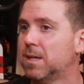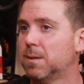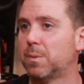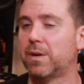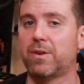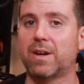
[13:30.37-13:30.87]

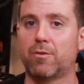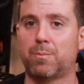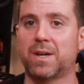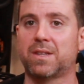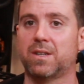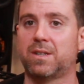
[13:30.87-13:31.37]
But if you have a
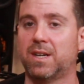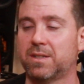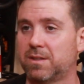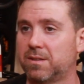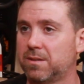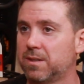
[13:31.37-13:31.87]
bike that
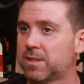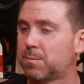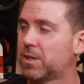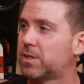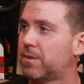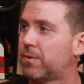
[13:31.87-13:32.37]
doesn't,
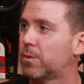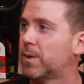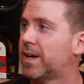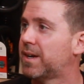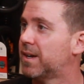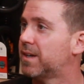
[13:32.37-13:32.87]
especially if you're
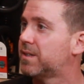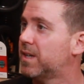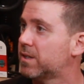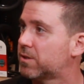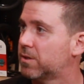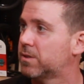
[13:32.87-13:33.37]
riding at
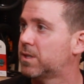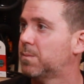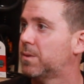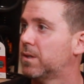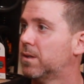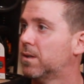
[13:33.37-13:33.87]
dusk or
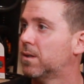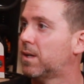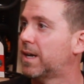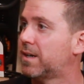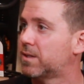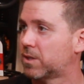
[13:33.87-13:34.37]
something, a
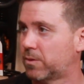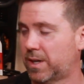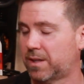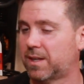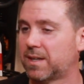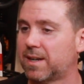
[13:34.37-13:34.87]
light is a
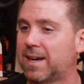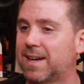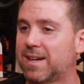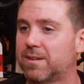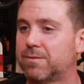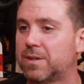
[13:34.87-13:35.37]
great thing to
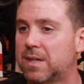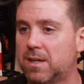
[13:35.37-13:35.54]
have.